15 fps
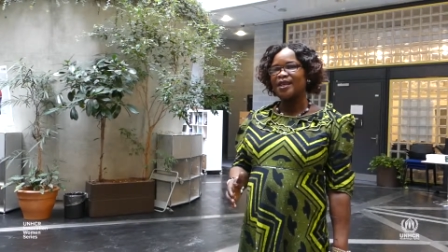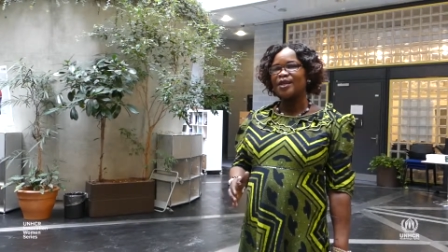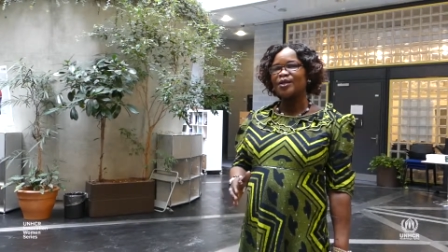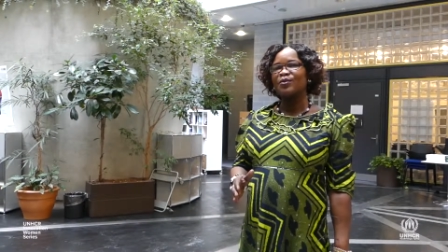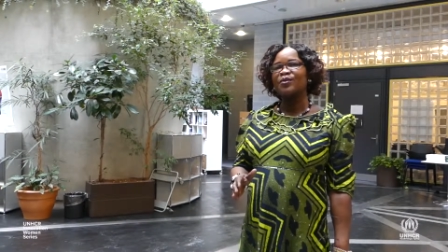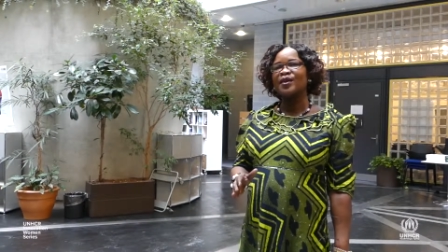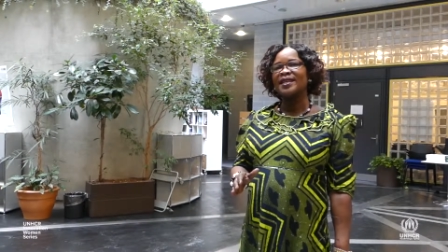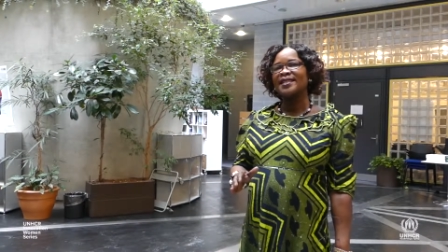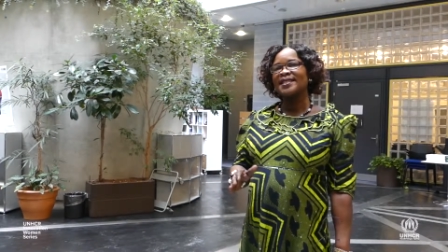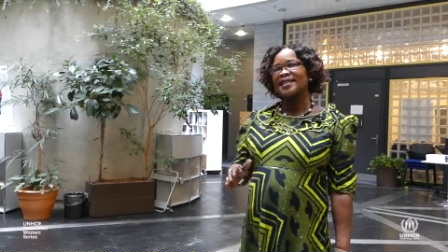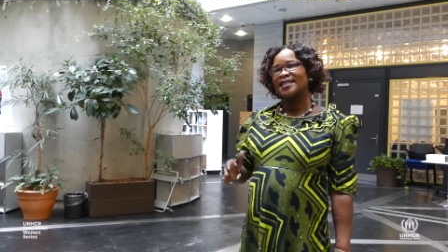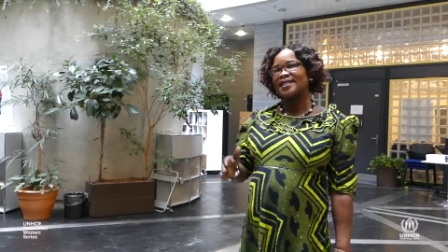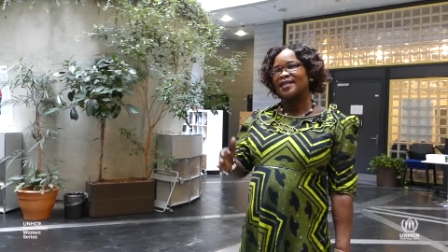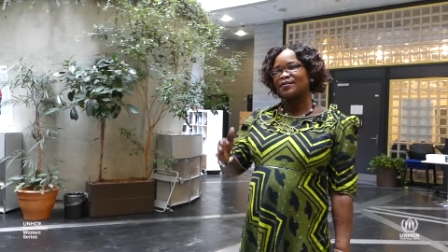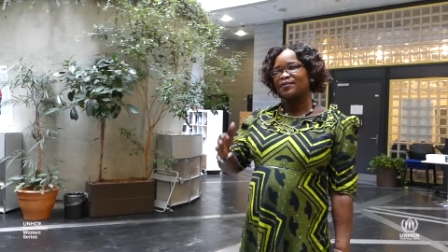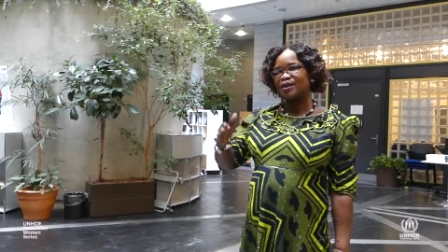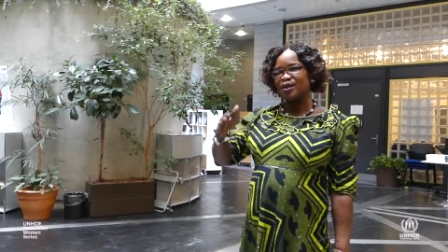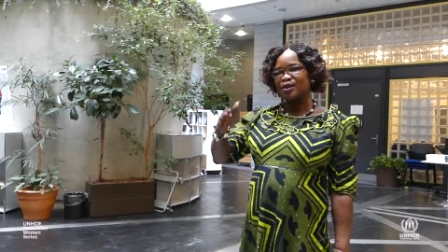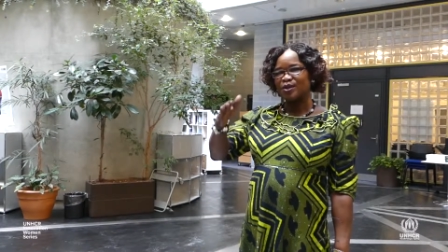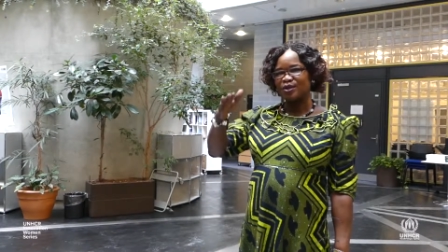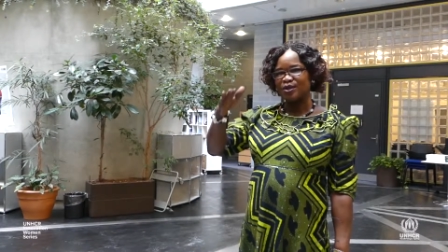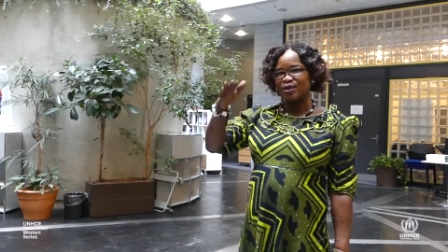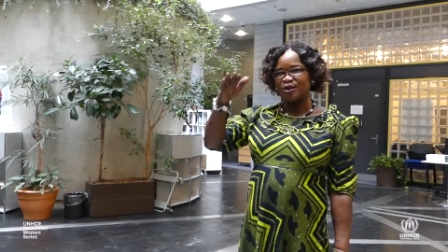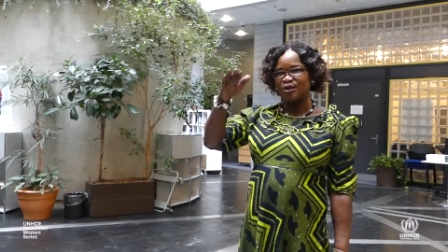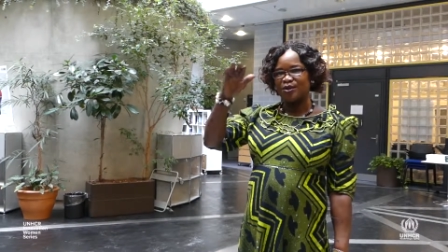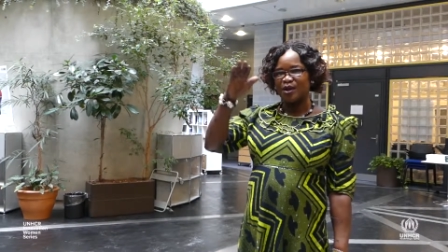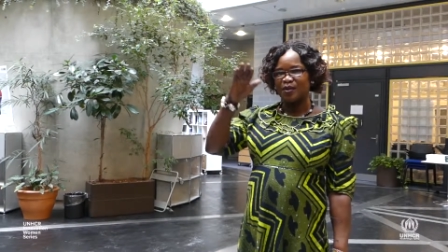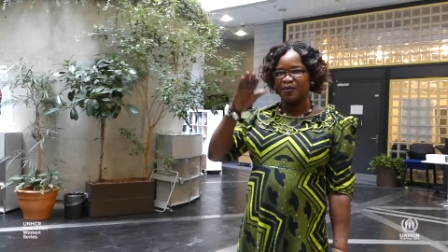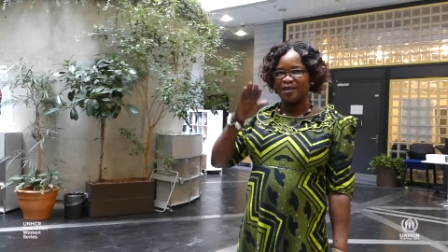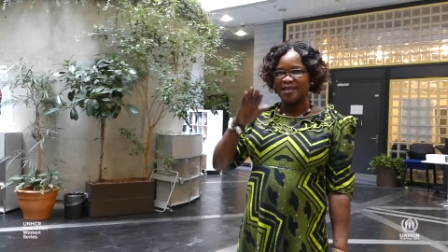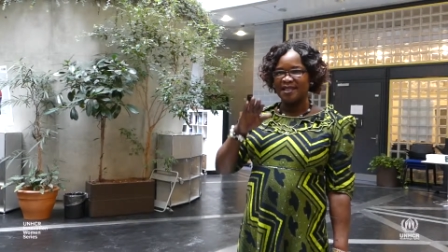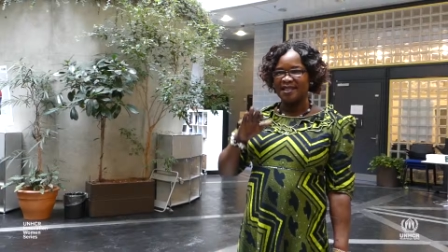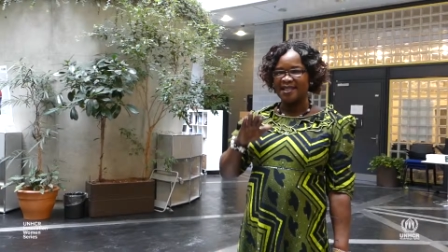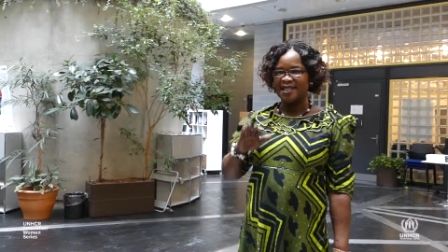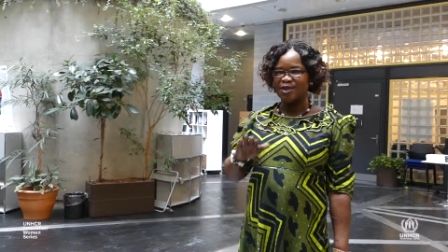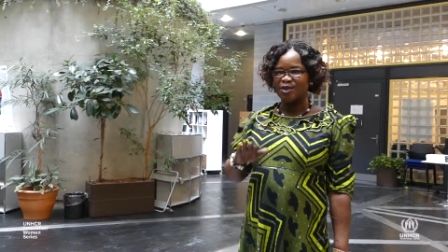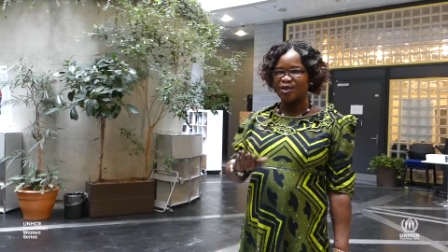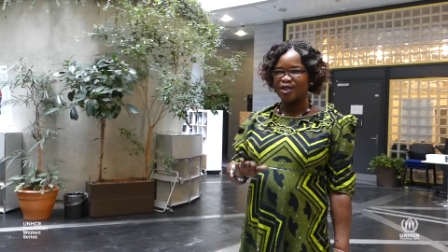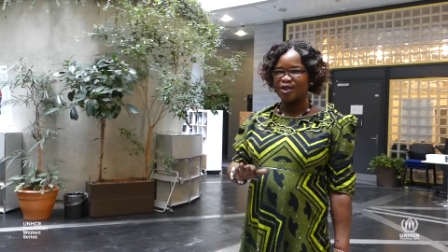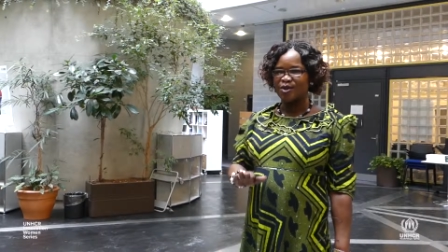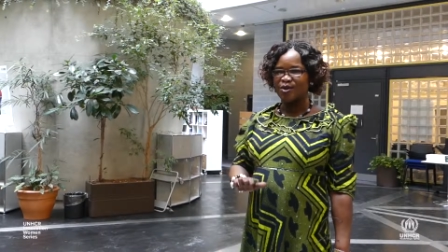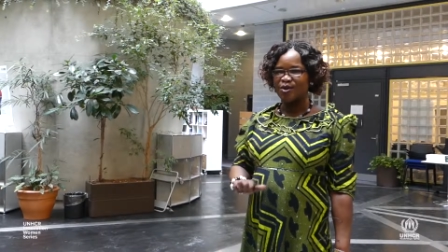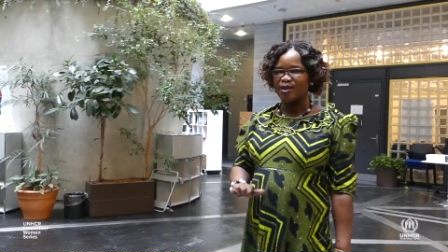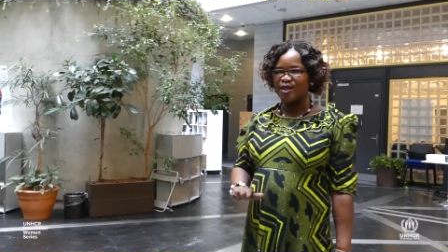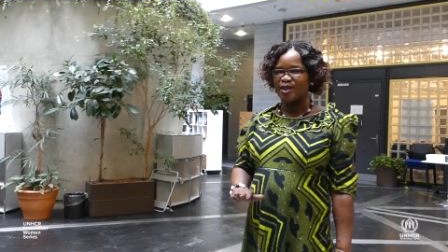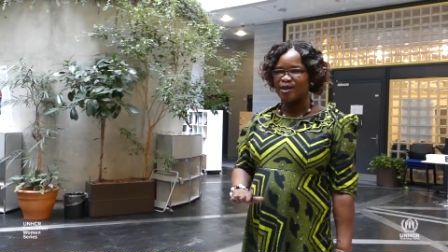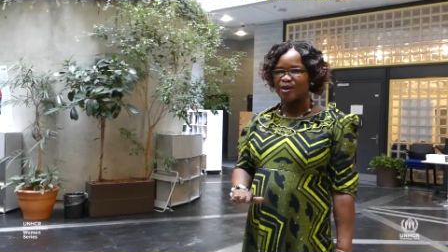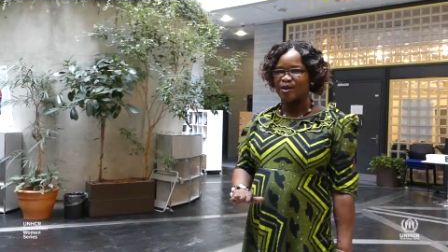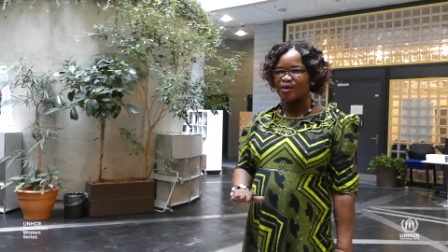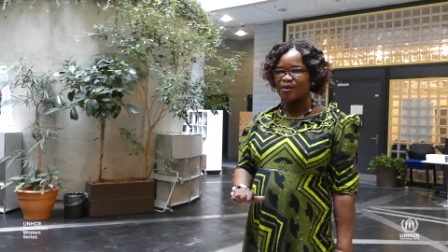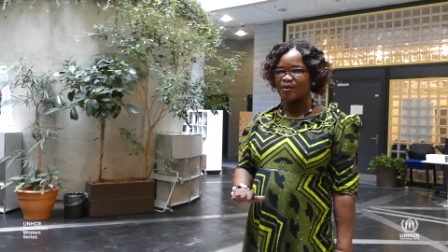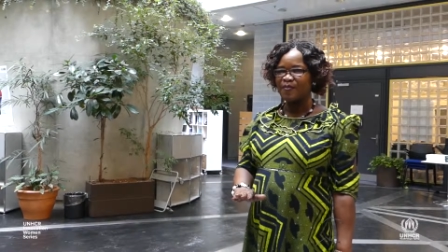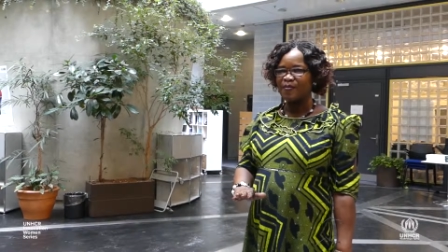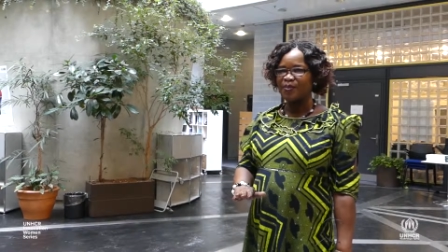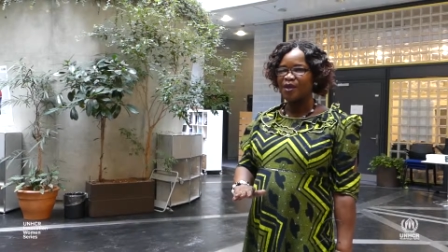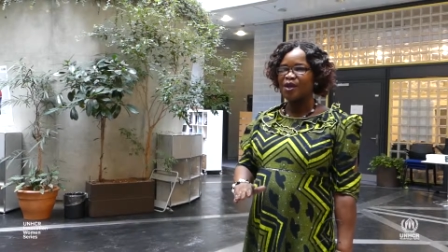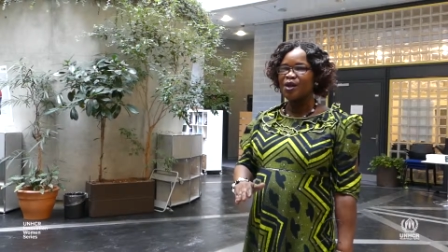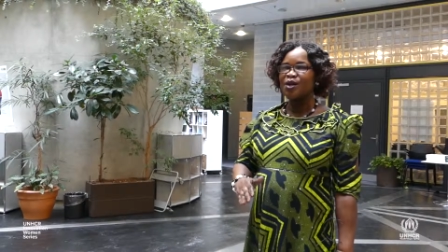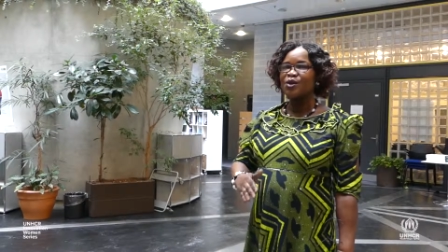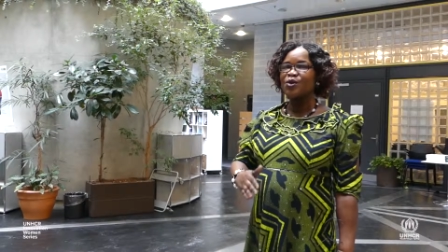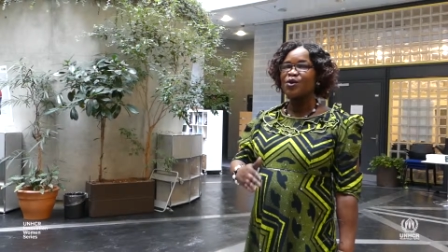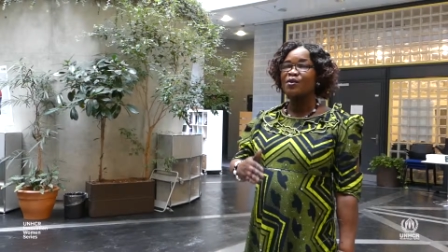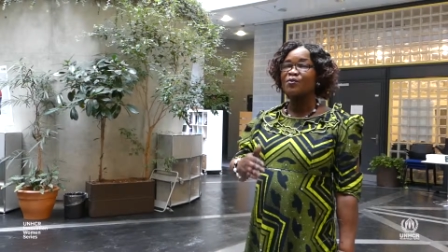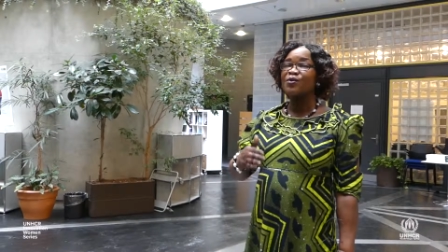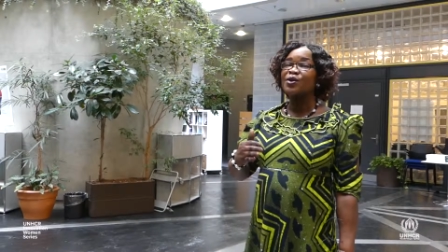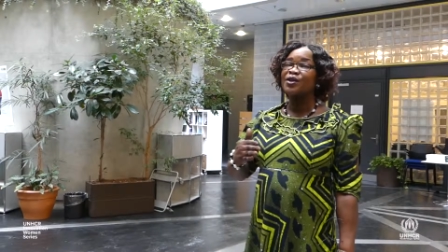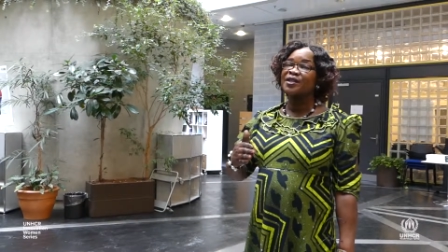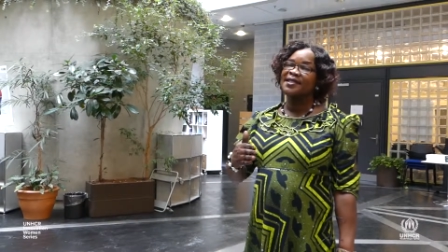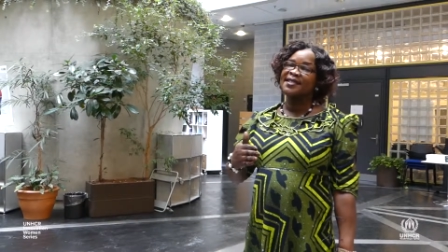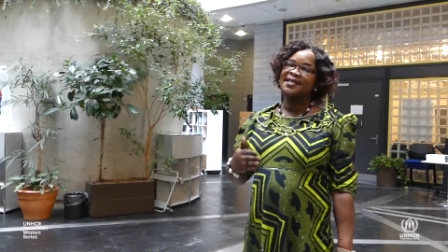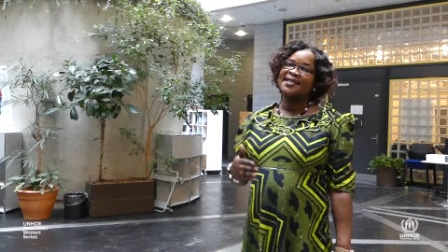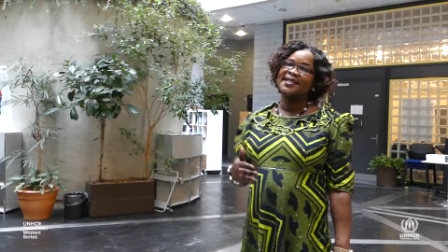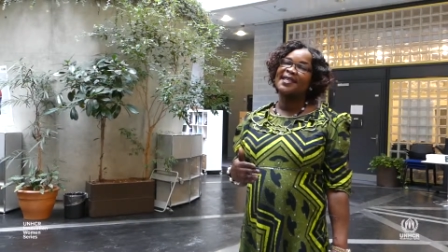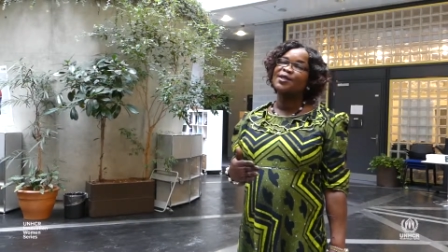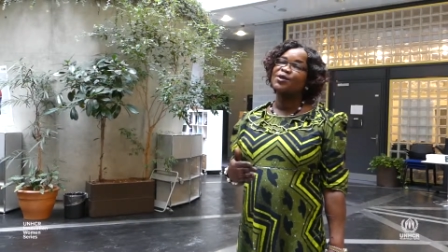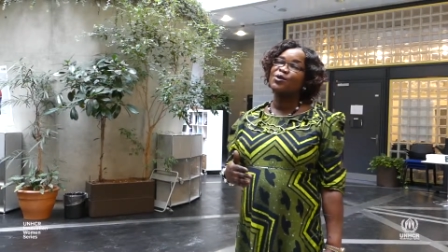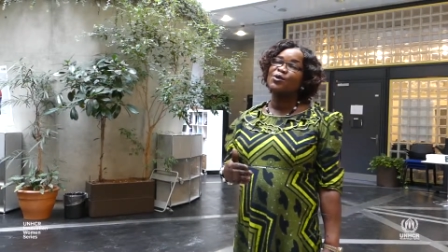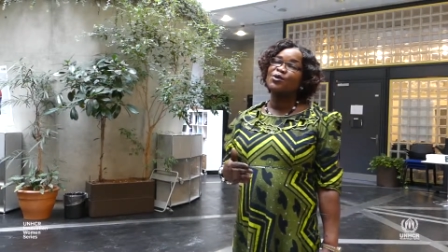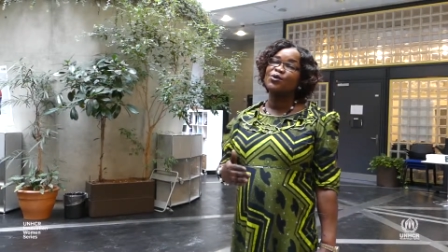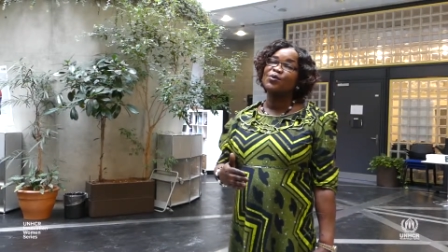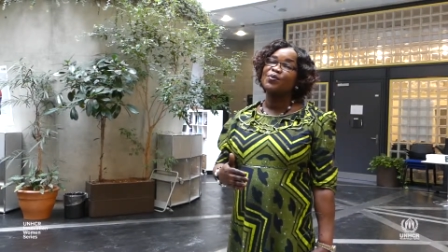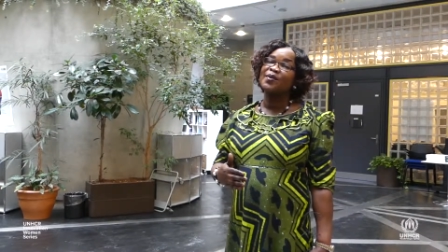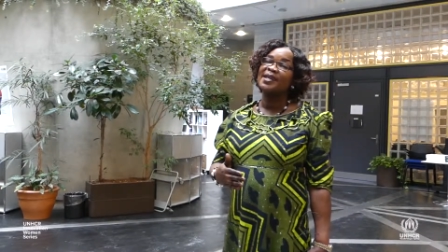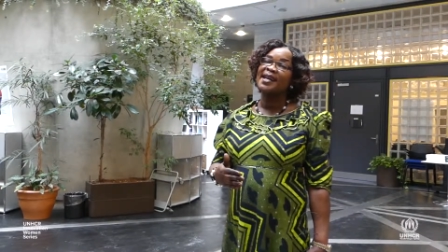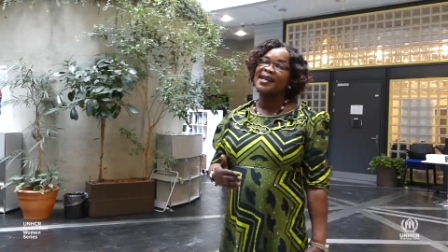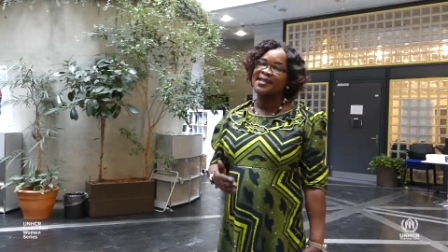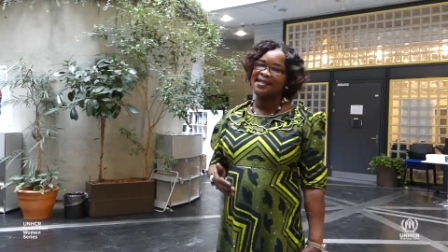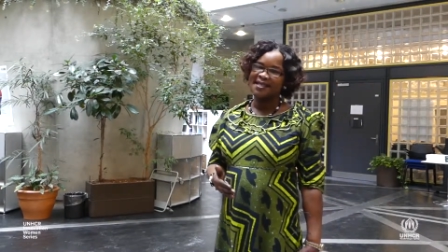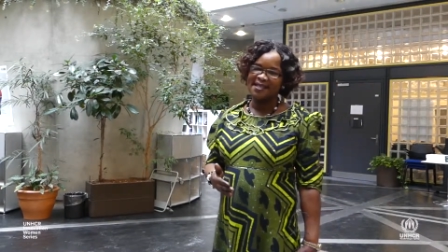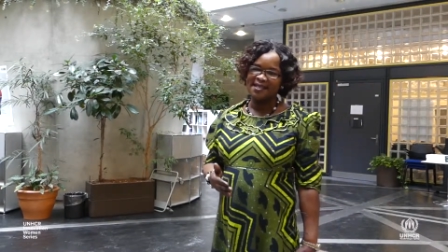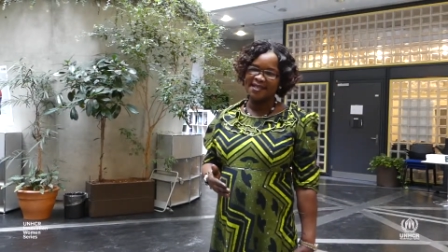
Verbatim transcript: you find that because your representation is always low, your voice tends not to be heard.